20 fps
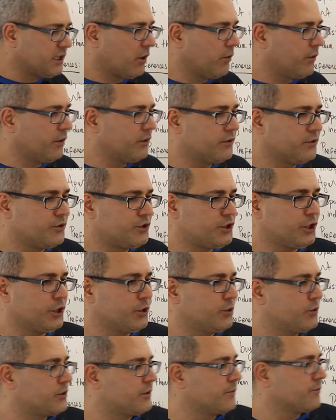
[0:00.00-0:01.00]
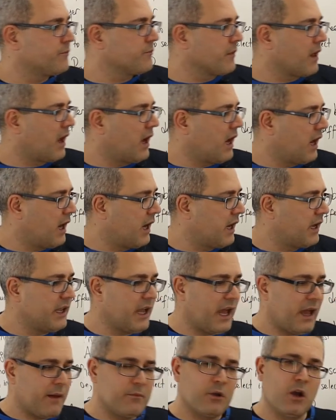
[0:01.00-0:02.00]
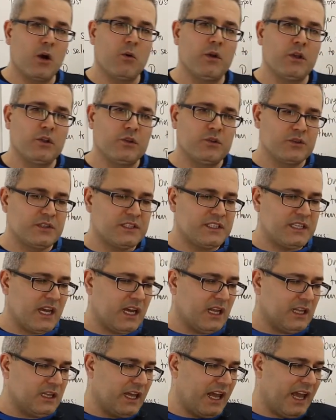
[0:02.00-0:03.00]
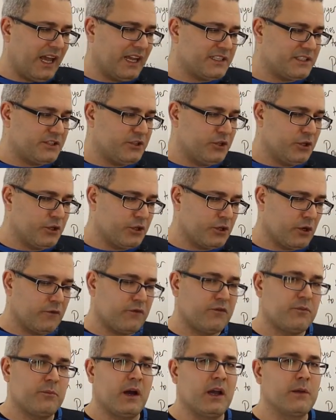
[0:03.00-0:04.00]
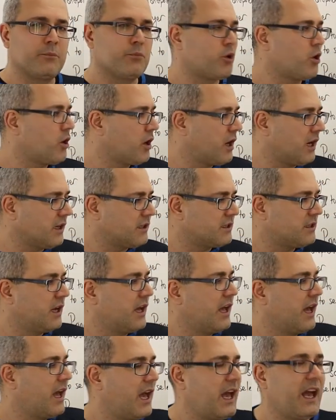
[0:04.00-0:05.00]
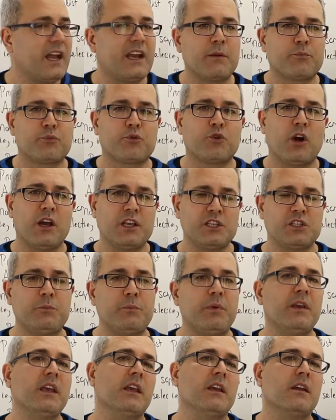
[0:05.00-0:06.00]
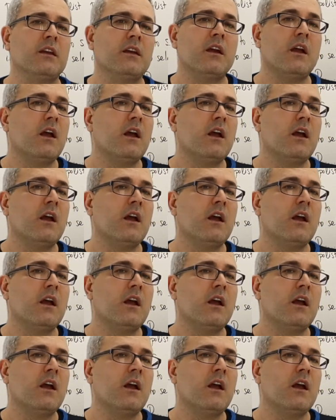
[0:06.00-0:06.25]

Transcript: going to choose, I am going to sell X unit of my product at a price P.